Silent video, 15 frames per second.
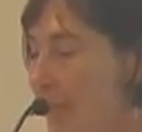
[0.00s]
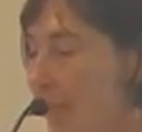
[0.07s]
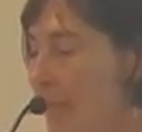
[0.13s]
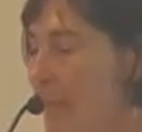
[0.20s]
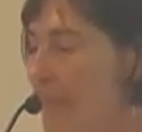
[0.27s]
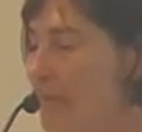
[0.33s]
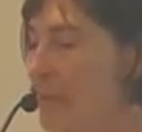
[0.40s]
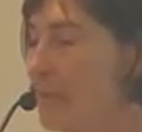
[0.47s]

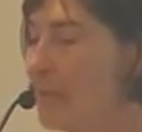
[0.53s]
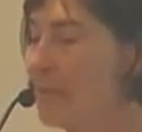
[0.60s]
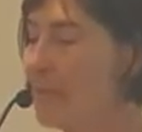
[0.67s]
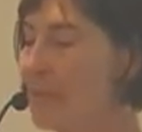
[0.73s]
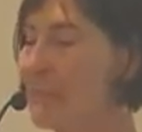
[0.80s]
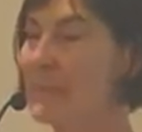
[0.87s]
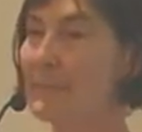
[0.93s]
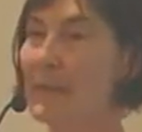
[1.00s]
And we do
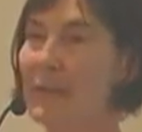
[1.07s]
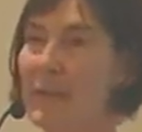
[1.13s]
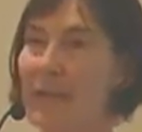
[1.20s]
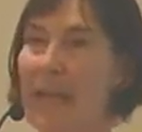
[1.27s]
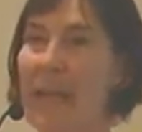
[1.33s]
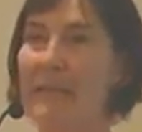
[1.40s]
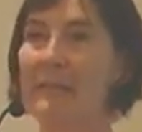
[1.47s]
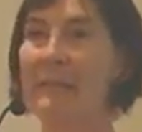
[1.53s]
some
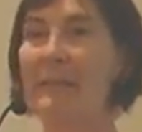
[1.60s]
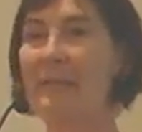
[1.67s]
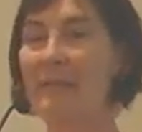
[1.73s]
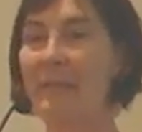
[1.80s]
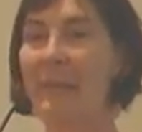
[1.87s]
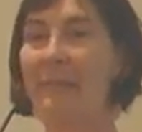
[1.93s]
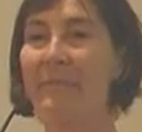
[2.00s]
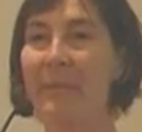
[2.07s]
special handling of
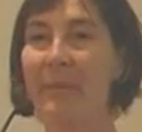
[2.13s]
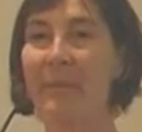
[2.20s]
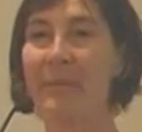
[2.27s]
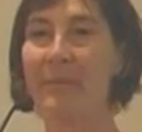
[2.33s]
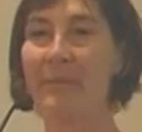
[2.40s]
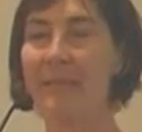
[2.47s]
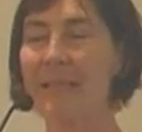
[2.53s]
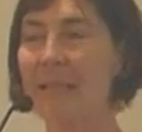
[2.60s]
some
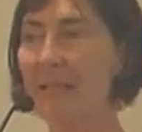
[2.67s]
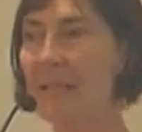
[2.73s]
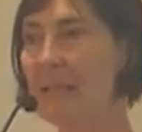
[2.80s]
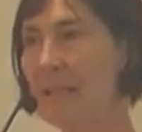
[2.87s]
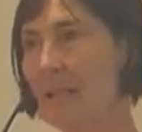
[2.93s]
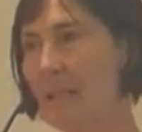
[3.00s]
variables, like